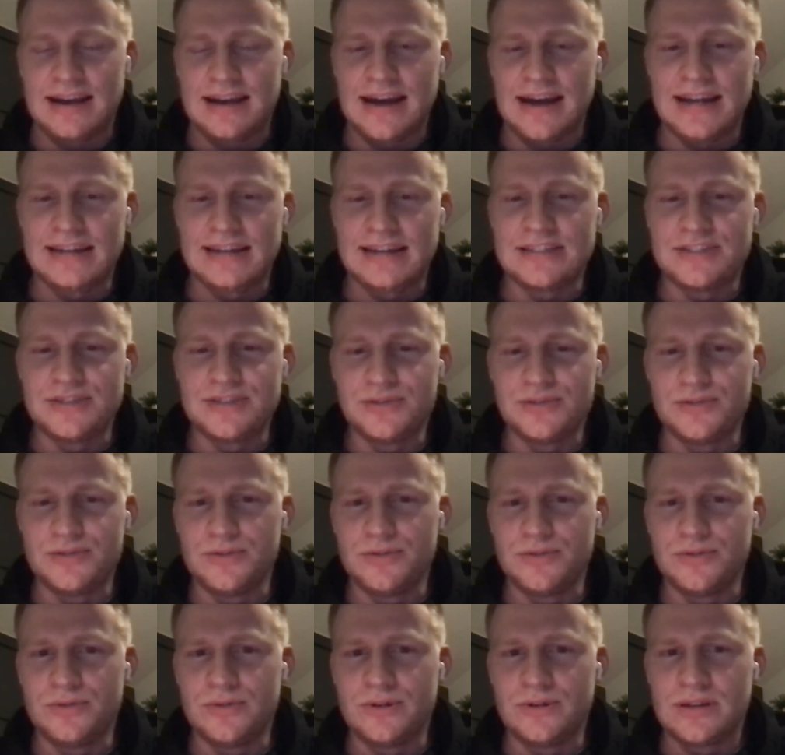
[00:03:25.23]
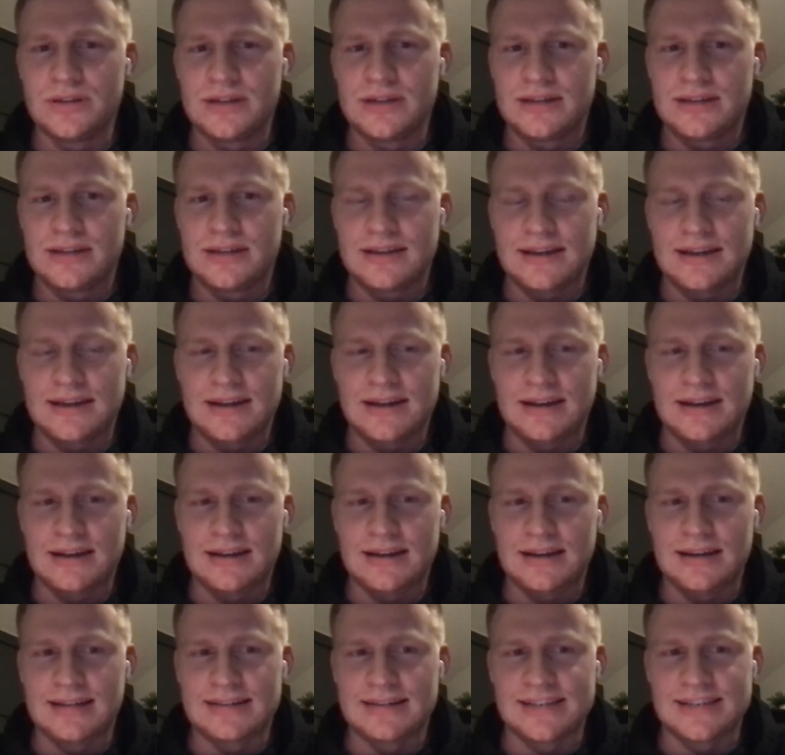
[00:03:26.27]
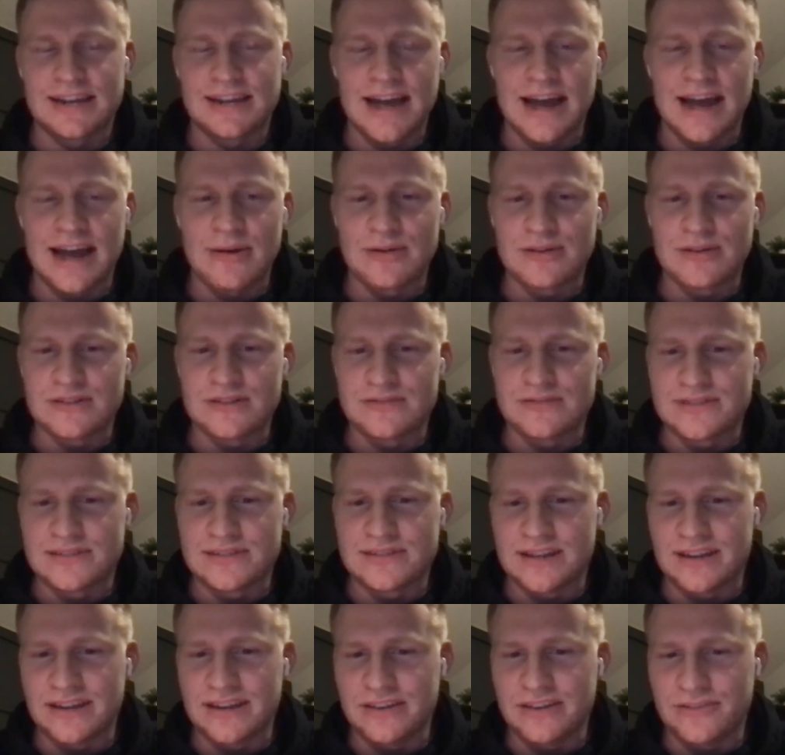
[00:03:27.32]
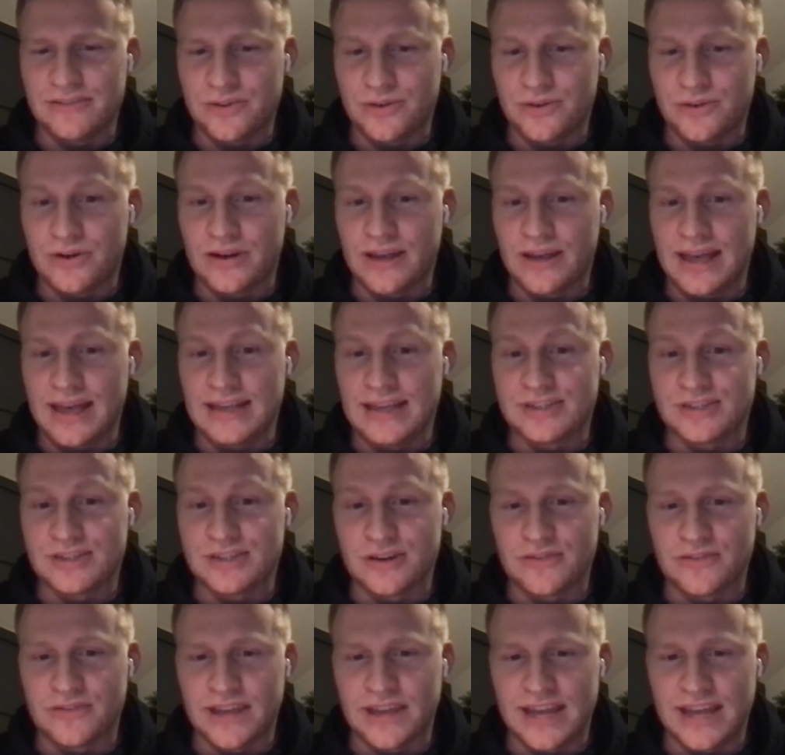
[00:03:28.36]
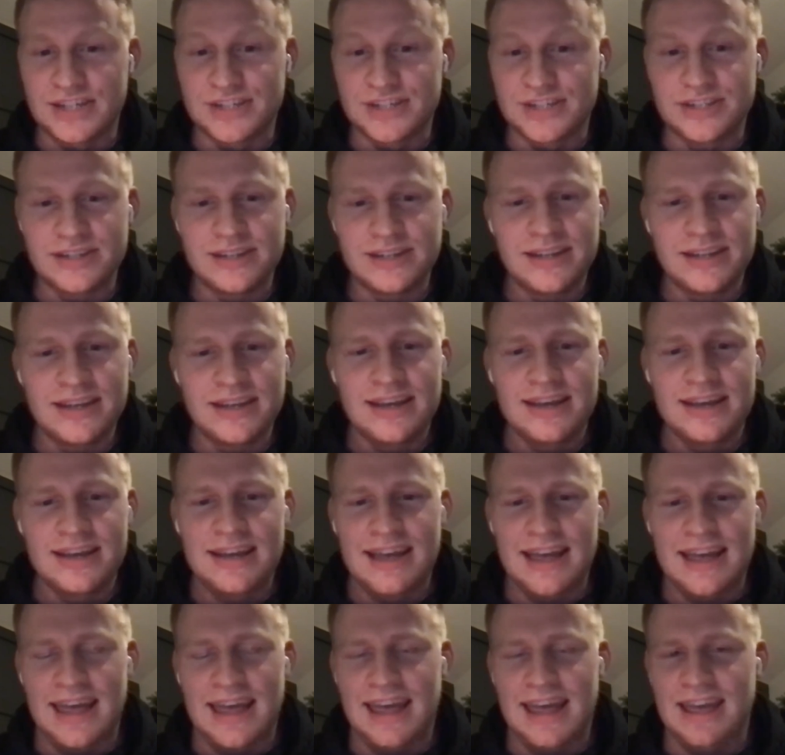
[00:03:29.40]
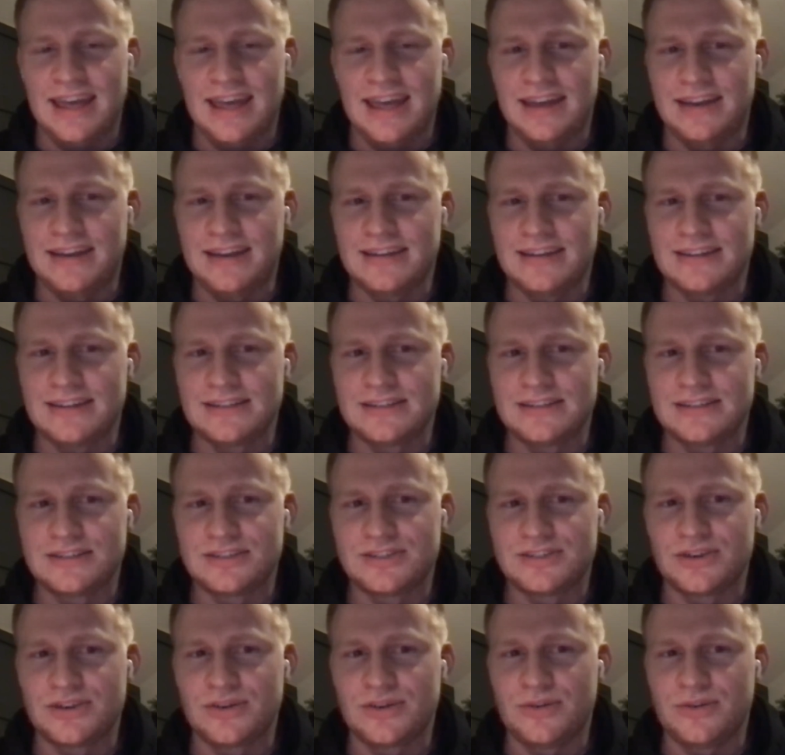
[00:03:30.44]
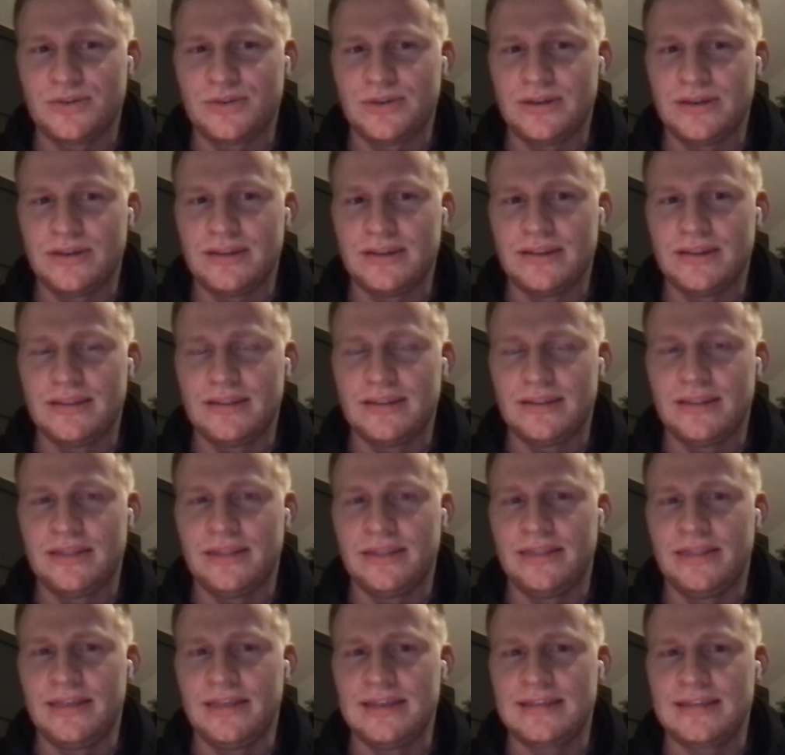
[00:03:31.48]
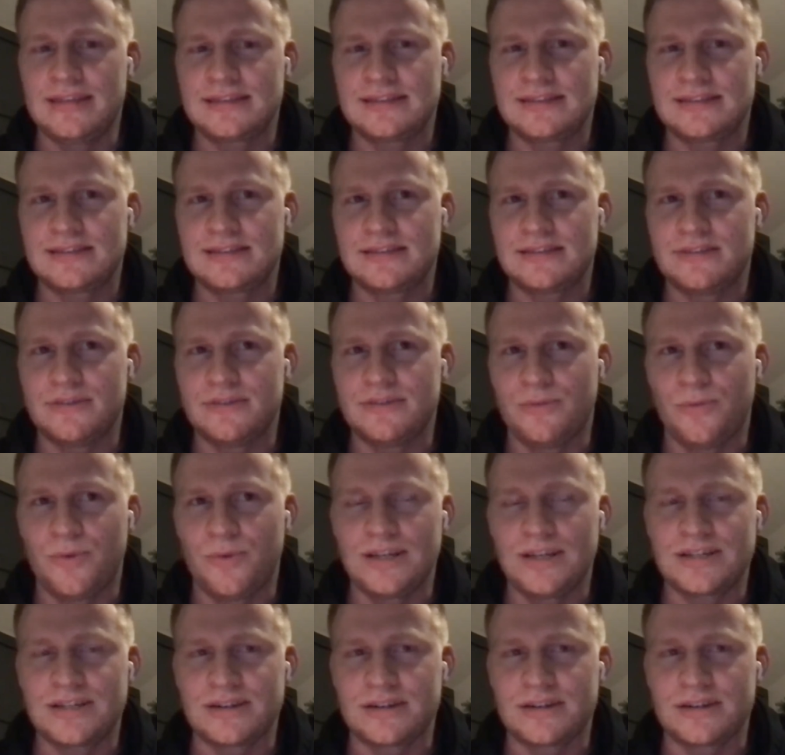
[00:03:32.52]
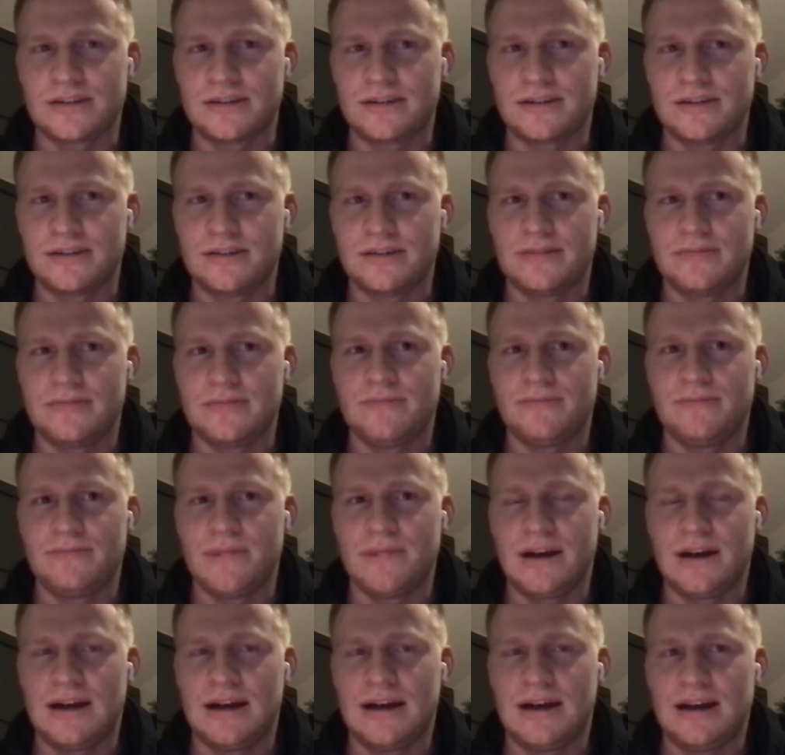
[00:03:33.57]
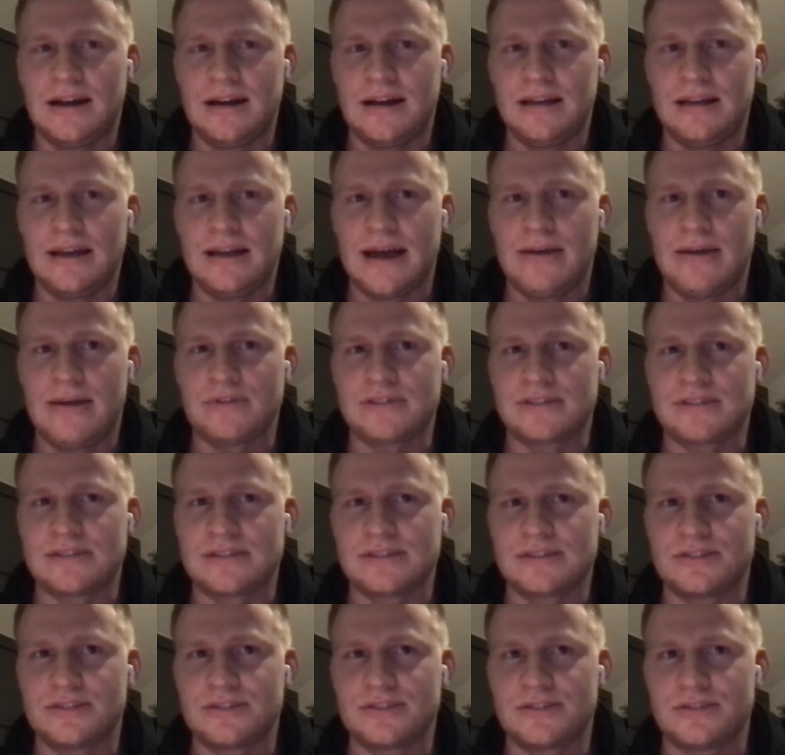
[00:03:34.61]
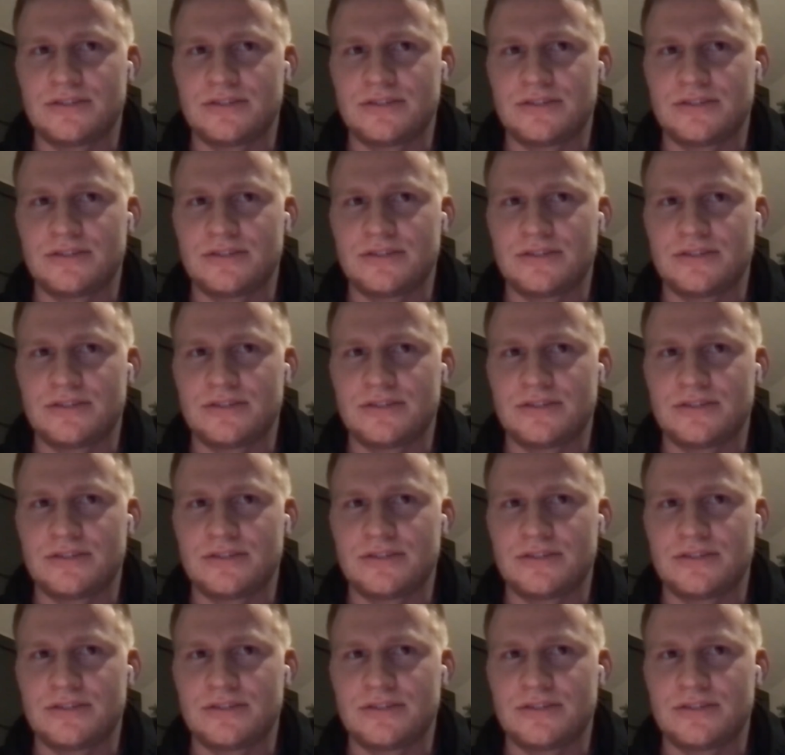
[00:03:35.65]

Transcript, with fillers: I had to do uh, a ton of hours of studying for a certification. And so this winter, uh, I was